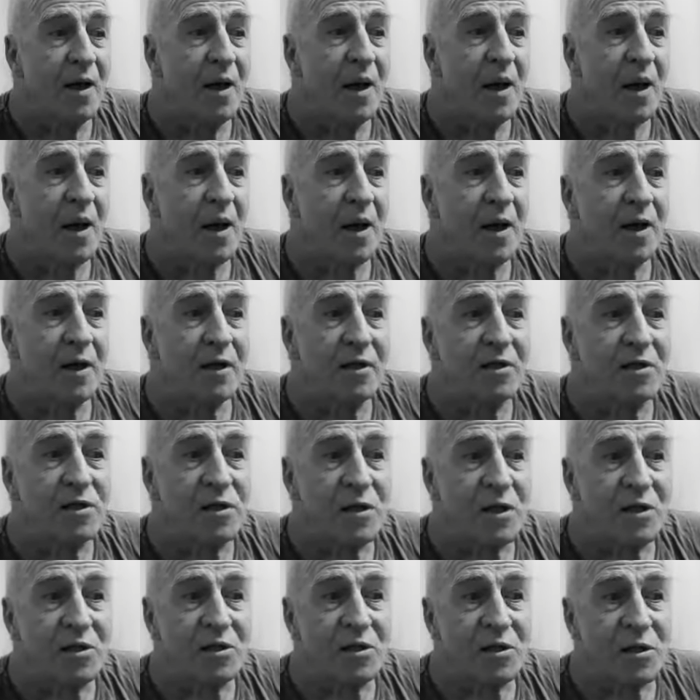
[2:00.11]
And
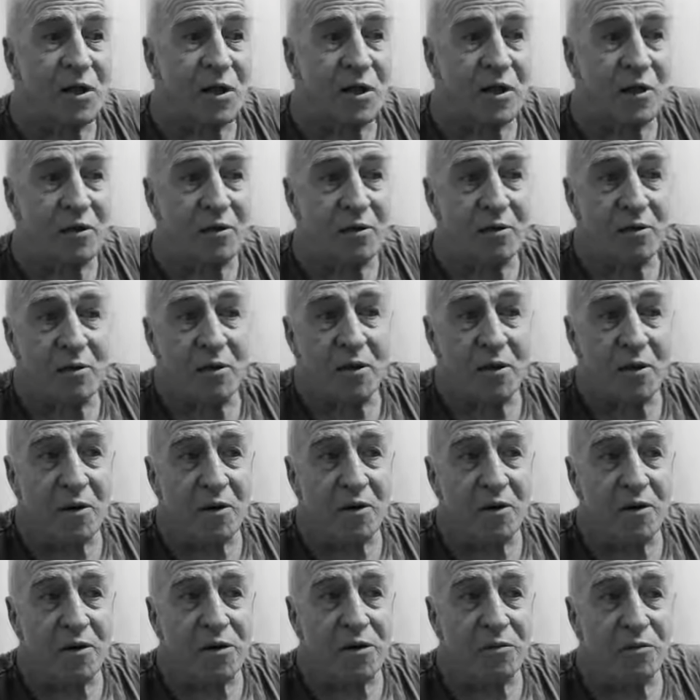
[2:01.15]
since then,
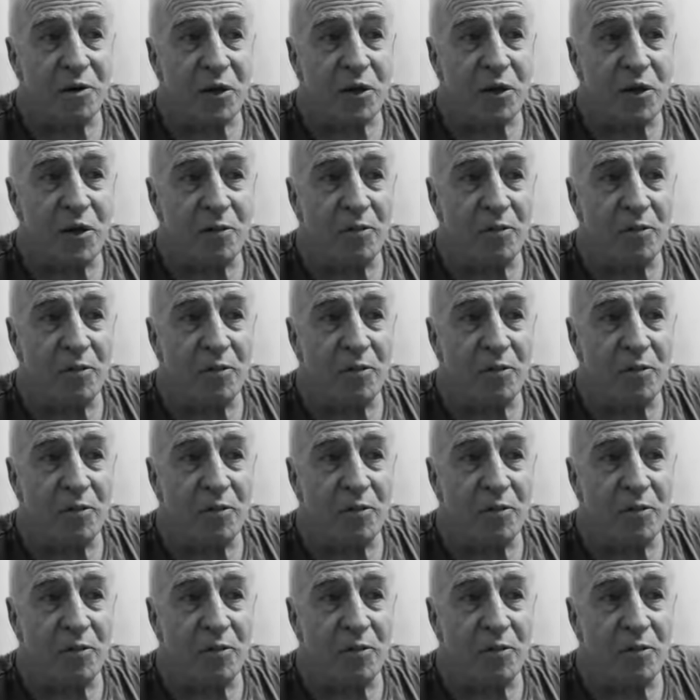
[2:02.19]
it's become